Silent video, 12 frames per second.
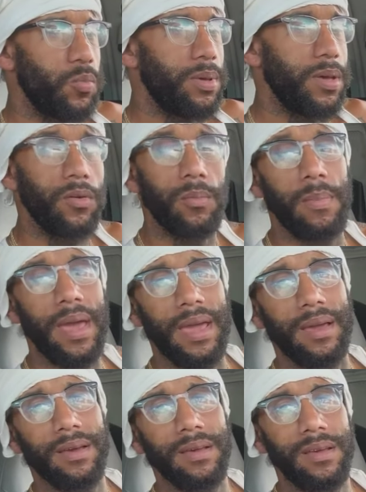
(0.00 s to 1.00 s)
build
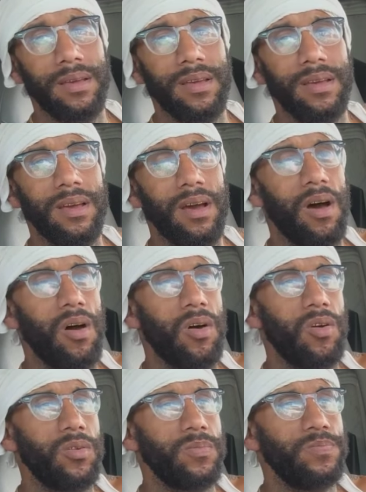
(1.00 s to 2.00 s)
bank
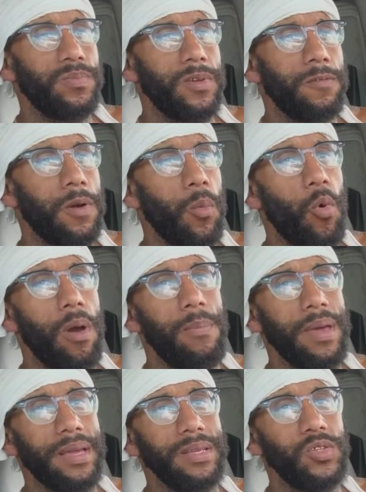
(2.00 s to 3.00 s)
um, from one
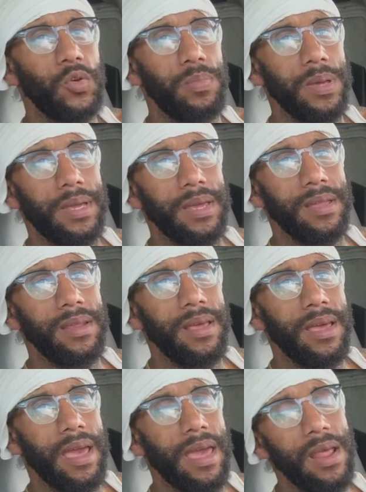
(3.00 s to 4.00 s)
picking two picking,
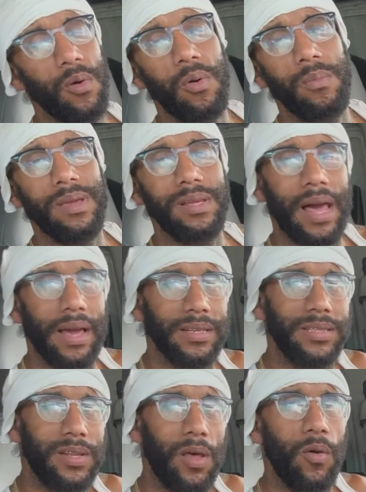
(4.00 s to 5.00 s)
and it will be like a
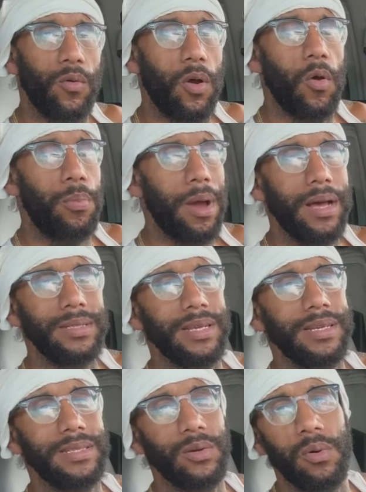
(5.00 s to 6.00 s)
slow grow
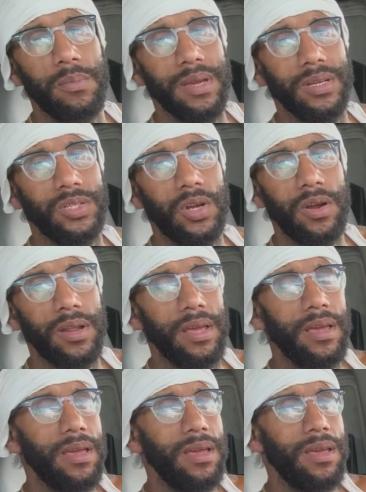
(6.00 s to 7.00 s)
process. It will be a
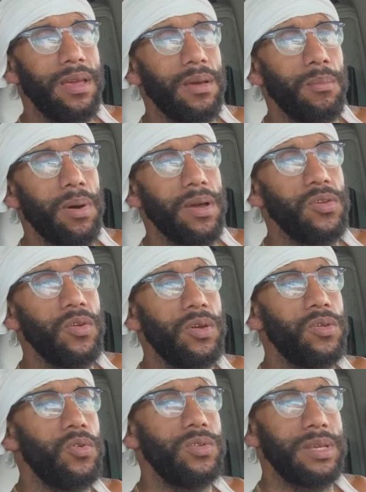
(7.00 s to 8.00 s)
journey, but you
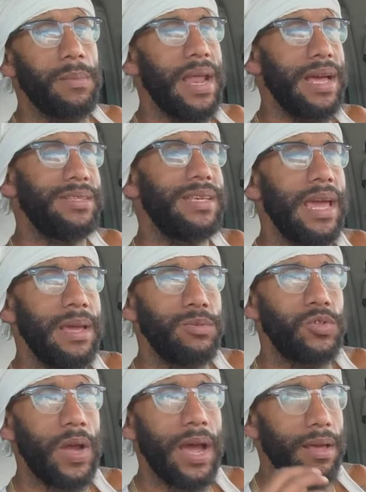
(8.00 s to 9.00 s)
can do some of that same
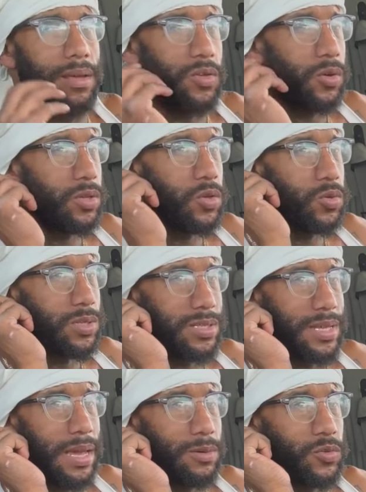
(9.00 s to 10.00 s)
strap. You can use the
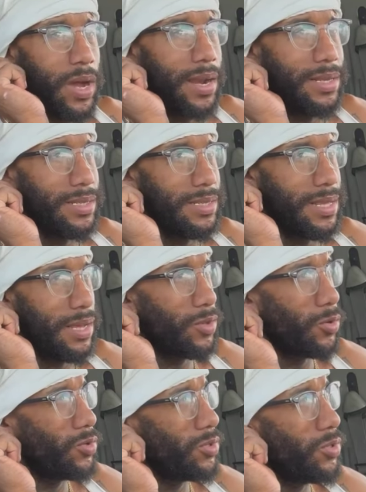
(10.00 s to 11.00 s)
same strategies that those